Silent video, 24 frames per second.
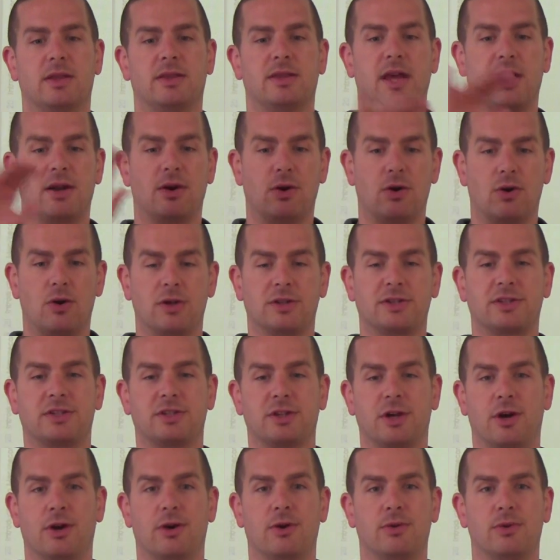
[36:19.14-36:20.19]
that
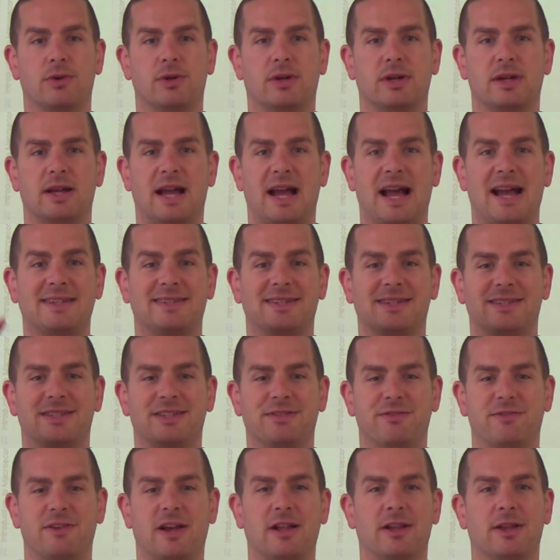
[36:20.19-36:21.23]
also has a
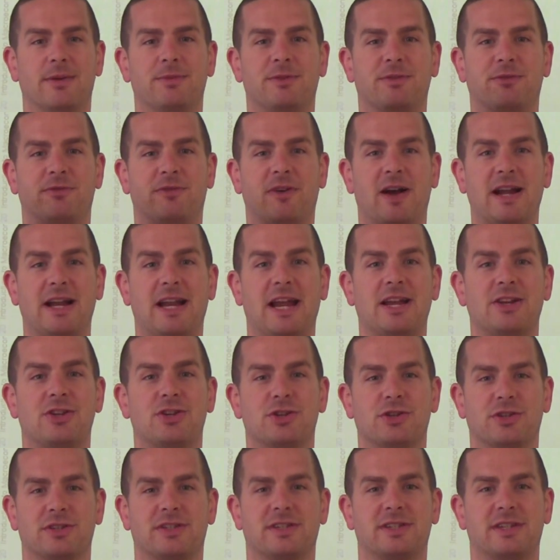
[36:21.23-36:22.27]
developed
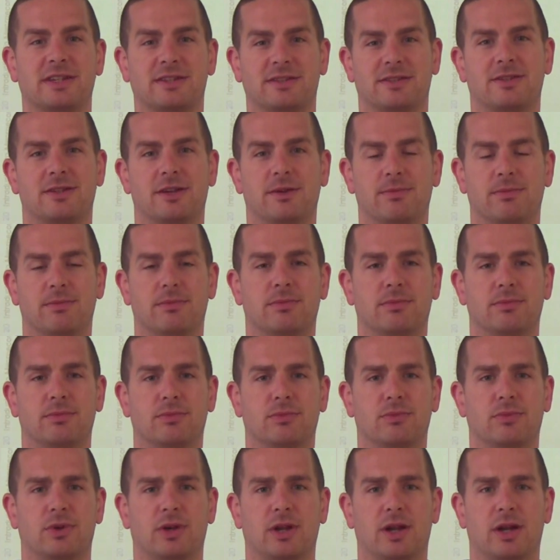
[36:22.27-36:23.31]
financial system.
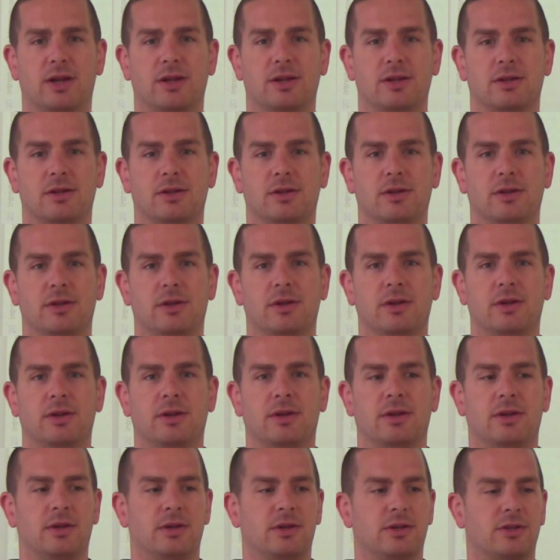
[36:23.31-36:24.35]
Okay?
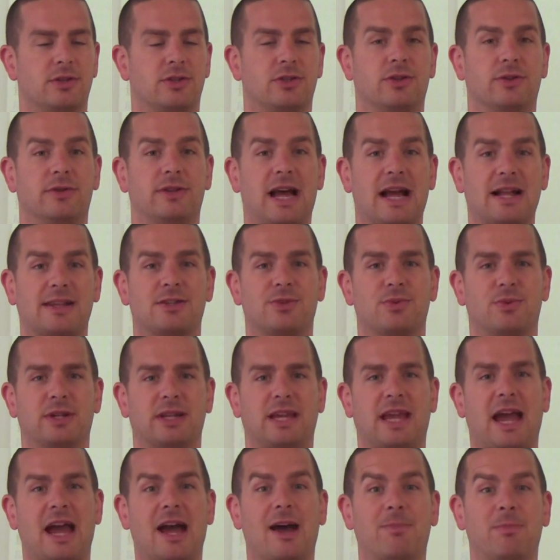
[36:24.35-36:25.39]
So that's what
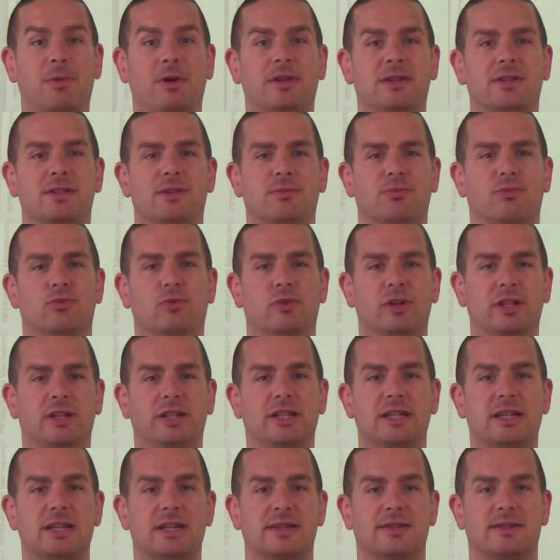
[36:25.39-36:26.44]
capitalism
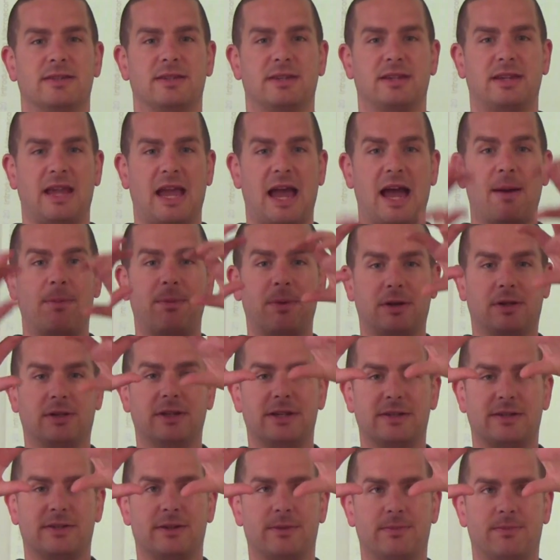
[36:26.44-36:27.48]
really is.
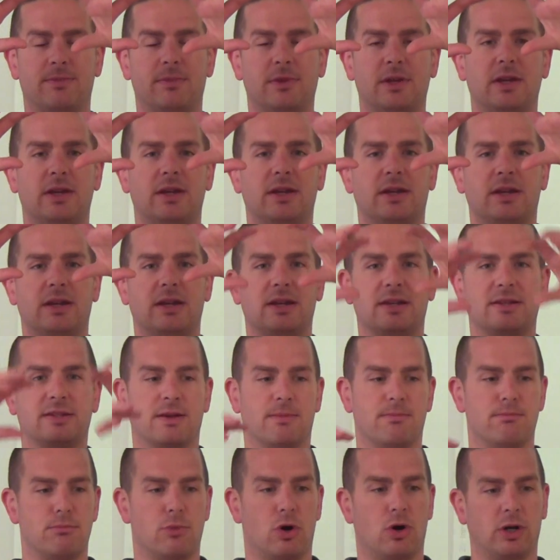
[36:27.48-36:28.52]
Capitalism is
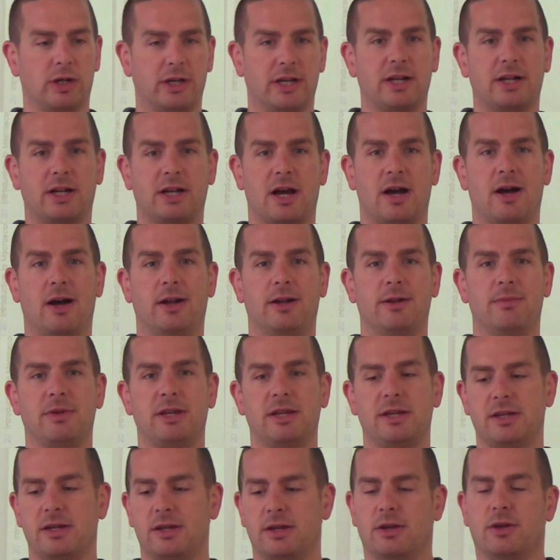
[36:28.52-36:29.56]
a market
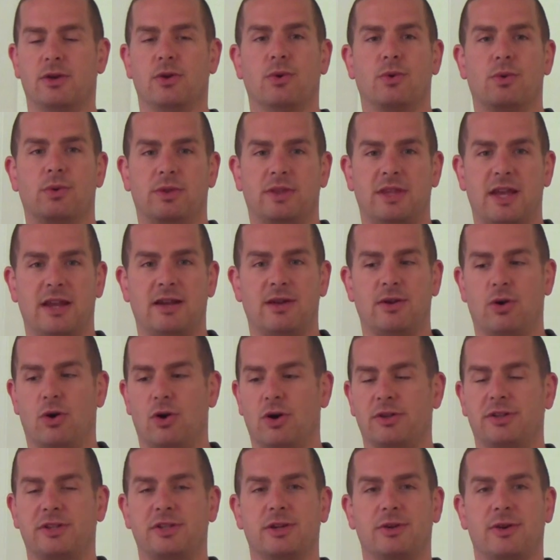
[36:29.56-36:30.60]
economy that
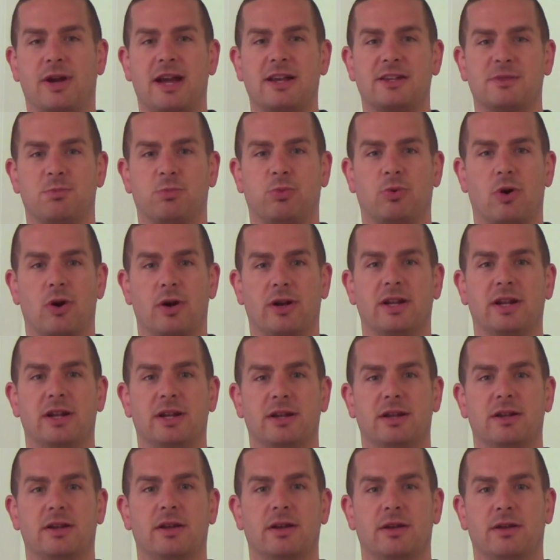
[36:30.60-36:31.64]
also has brought
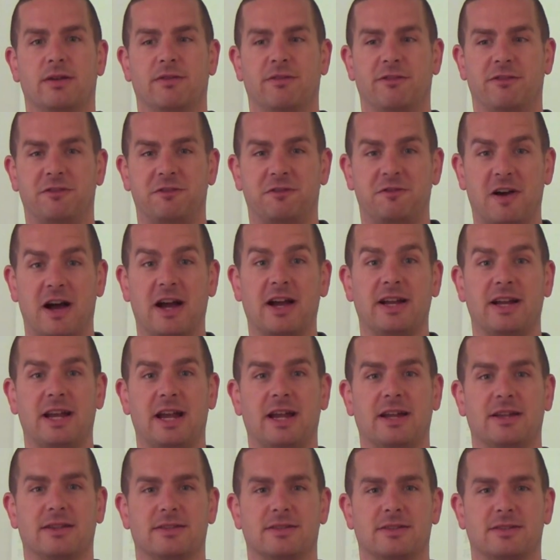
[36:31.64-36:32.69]
in
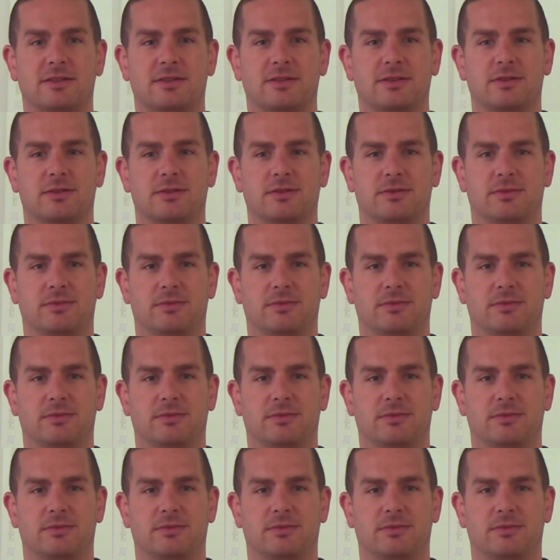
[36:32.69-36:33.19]
finance.